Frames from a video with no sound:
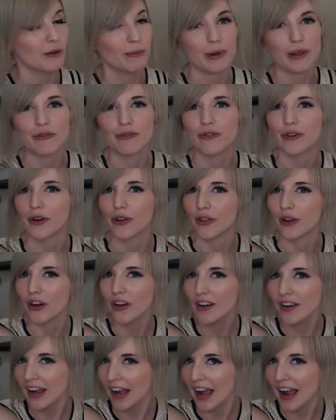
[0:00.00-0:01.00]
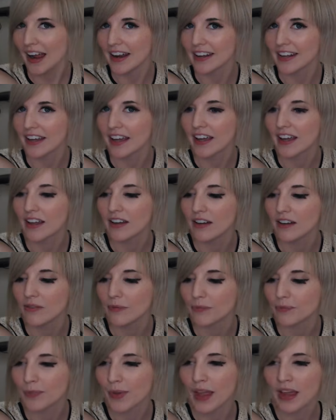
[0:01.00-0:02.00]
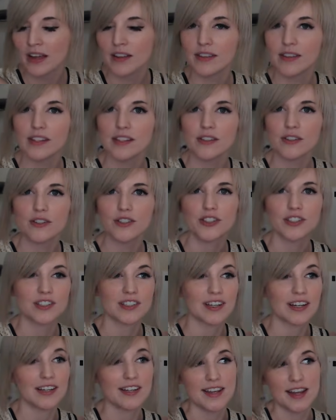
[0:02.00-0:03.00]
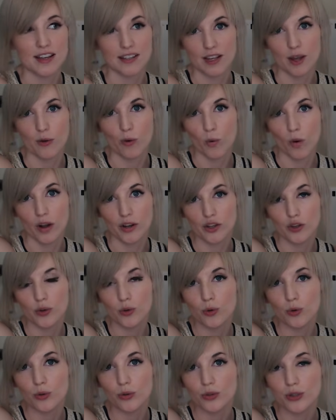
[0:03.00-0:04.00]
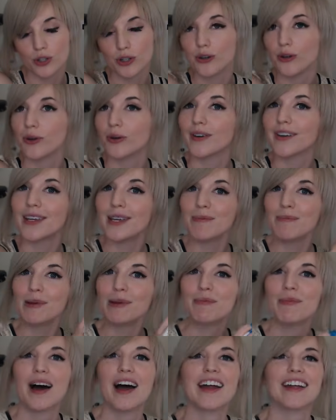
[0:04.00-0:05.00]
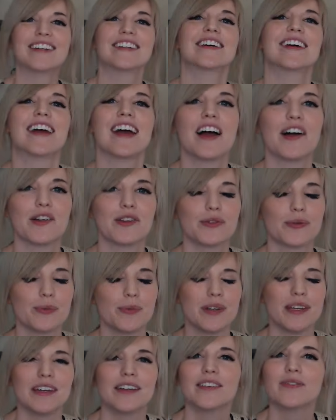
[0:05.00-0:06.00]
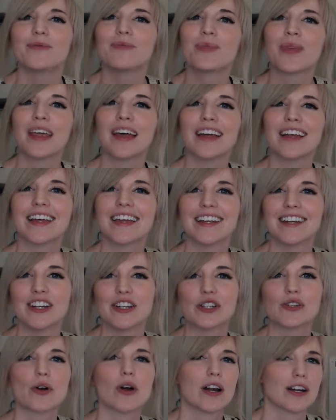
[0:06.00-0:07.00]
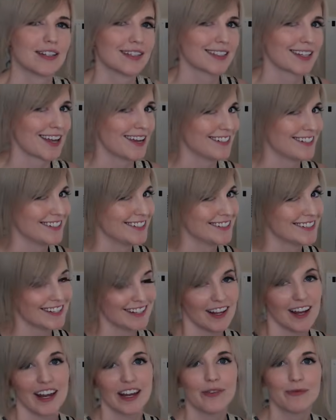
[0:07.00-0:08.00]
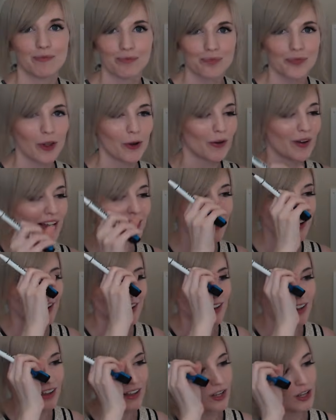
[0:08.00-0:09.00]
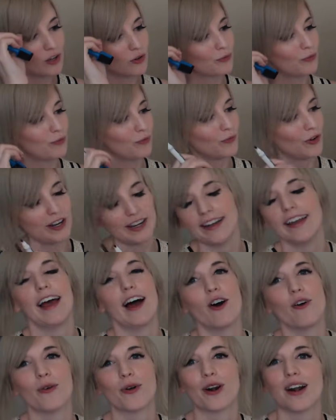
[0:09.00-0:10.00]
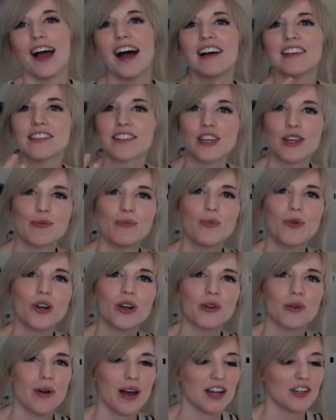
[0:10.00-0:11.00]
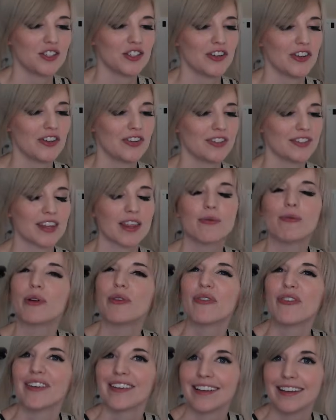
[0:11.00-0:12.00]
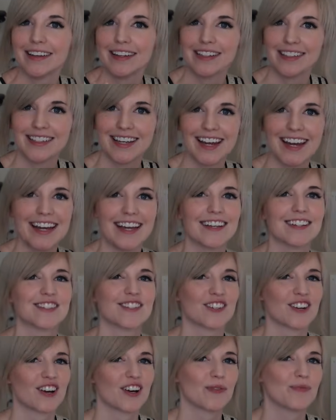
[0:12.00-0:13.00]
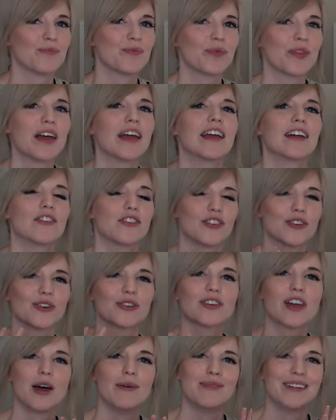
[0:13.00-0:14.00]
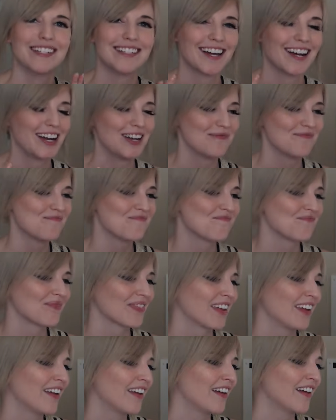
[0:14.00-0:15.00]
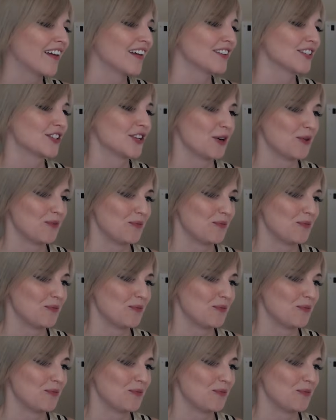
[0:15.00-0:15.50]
bit further, and again, these are just ideas I want you to keep in mind as we get into our discussion today, okay? Right now we're asking more questions than we really need to answer. The answers come in time. So